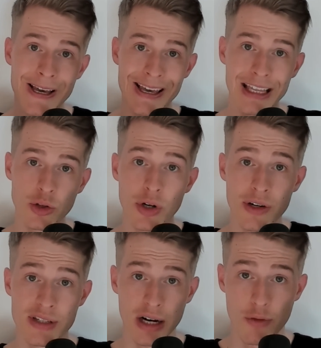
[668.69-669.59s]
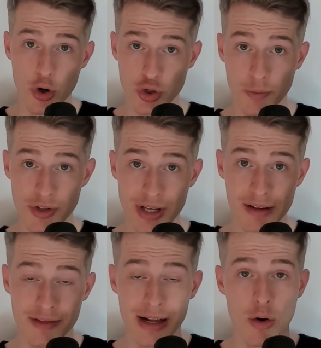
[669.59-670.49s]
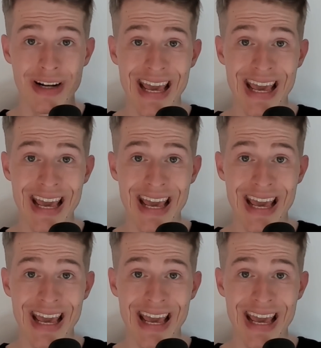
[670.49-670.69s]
into the desired version of yourself that already